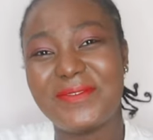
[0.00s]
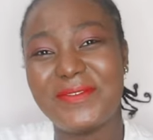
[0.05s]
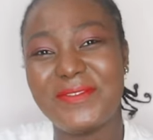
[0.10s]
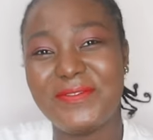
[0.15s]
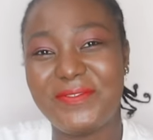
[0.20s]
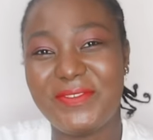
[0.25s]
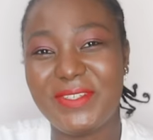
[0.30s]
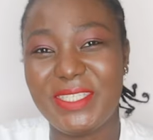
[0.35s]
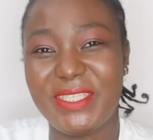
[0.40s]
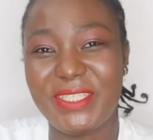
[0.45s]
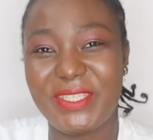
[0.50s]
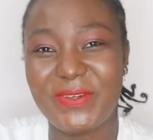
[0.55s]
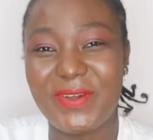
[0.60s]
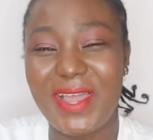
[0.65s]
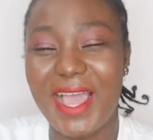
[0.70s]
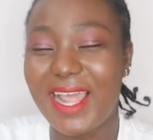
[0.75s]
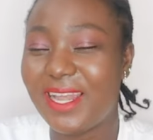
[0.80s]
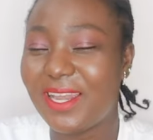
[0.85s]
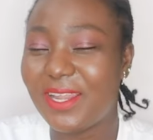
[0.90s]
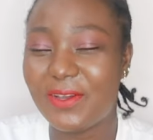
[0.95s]
video.
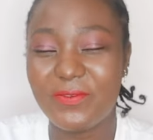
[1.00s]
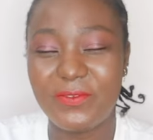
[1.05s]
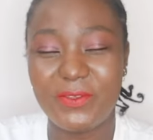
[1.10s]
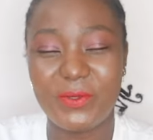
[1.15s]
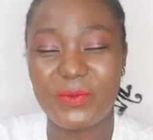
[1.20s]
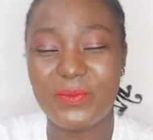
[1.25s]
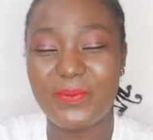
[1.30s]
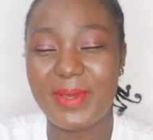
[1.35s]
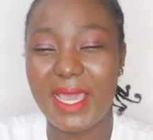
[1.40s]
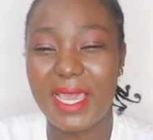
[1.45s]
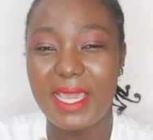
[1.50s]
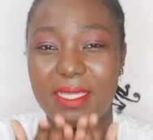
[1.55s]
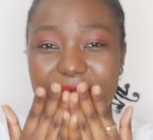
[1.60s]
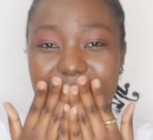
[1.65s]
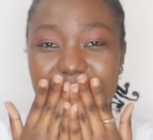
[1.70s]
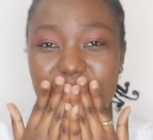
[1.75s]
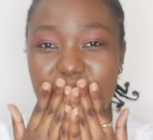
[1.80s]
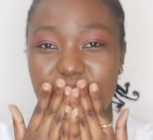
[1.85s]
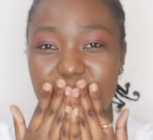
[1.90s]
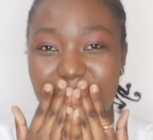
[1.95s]
I love you.
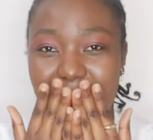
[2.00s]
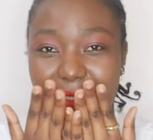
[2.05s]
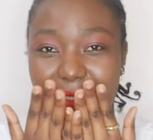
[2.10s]
Bye.